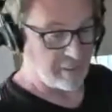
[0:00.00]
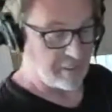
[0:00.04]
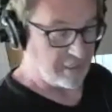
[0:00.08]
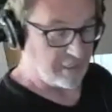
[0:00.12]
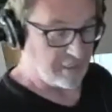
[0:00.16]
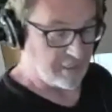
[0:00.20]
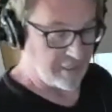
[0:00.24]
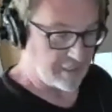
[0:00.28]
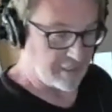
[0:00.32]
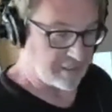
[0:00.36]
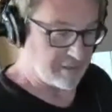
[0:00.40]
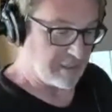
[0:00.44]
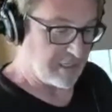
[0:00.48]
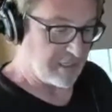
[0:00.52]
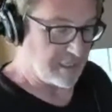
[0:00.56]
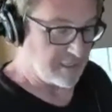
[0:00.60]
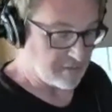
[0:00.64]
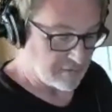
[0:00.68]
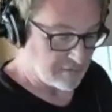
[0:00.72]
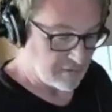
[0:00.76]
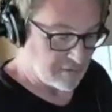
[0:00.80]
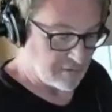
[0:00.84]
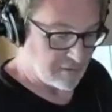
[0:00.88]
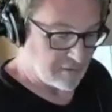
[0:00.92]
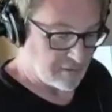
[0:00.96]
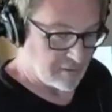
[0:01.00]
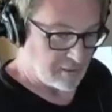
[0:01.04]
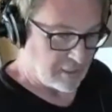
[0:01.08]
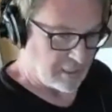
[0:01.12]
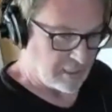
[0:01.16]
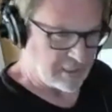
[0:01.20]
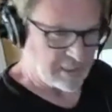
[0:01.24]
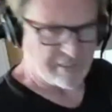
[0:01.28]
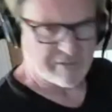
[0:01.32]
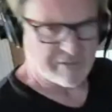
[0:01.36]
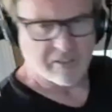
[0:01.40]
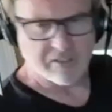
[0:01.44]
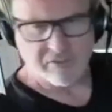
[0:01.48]
like that. I
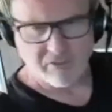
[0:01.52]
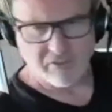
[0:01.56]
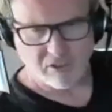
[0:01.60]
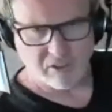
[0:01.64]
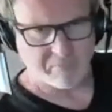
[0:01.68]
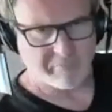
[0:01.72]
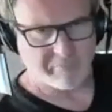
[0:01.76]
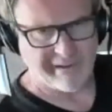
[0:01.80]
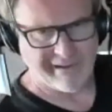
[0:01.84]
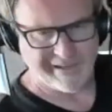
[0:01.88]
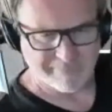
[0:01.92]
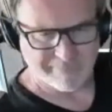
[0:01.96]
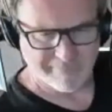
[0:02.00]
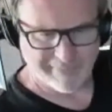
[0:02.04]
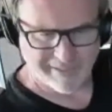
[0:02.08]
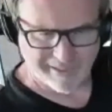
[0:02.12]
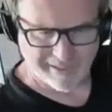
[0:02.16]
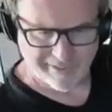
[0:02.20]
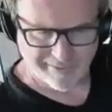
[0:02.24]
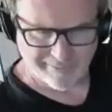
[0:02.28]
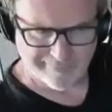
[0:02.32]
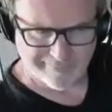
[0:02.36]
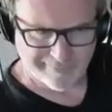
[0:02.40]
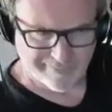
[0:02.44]
like the dark Batman,